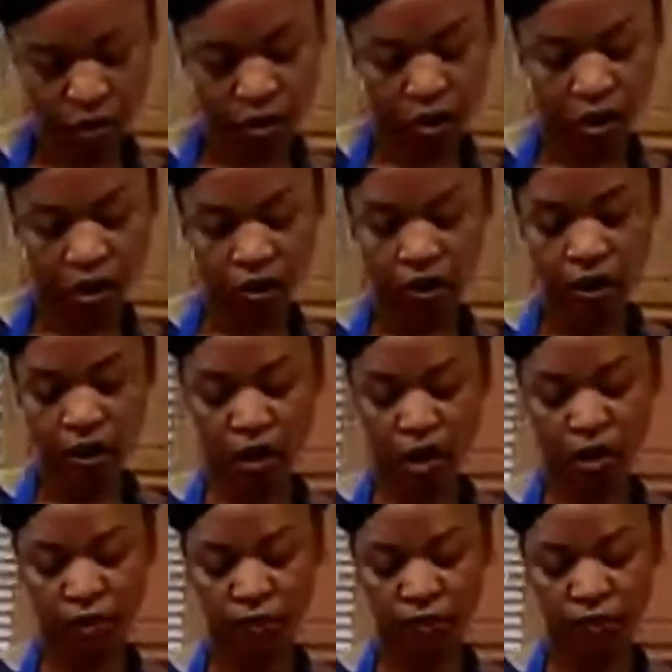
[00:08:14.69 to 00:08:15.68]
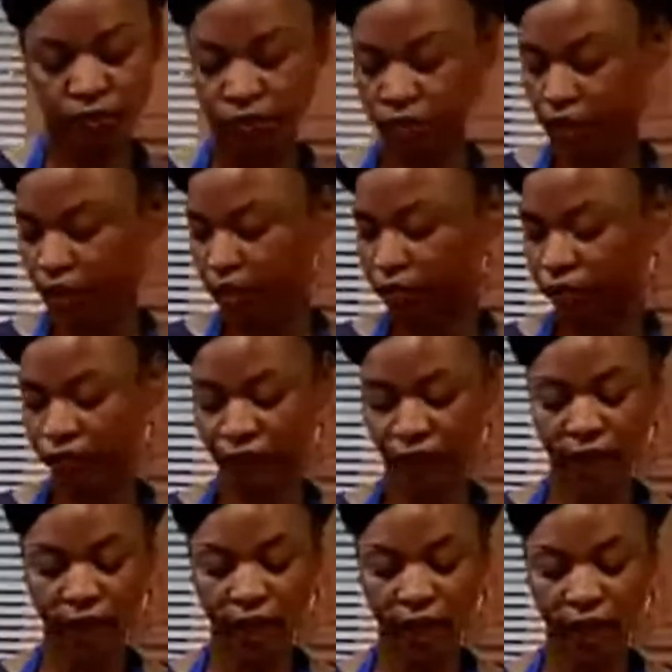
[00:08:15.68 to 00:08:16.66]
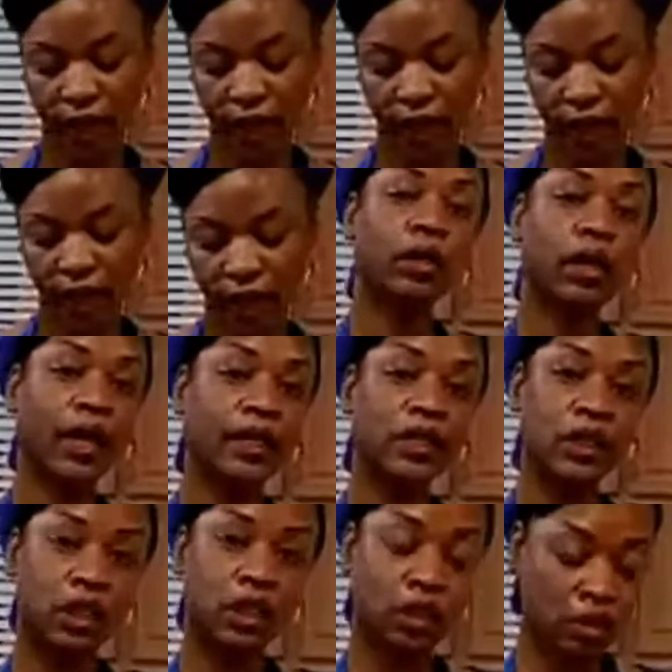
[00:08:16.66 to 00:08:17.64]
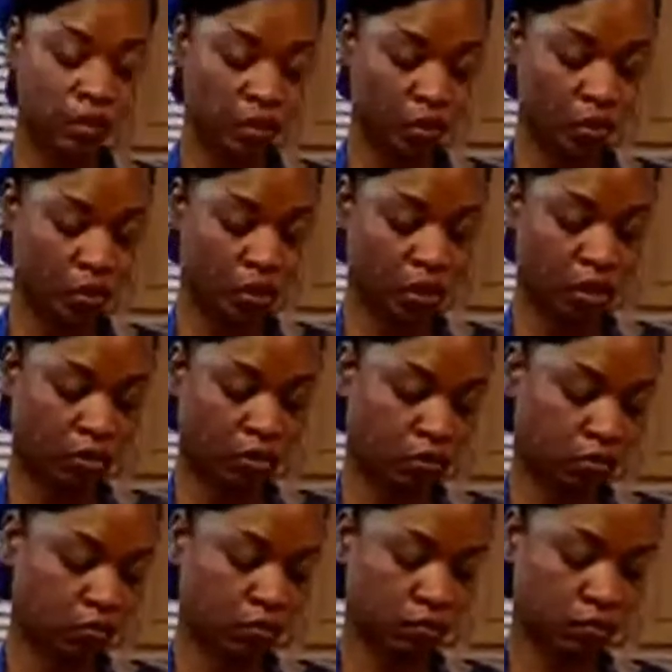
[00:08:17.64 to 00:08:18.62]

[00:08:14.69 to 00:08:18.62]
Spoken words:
And you can finely dice this, or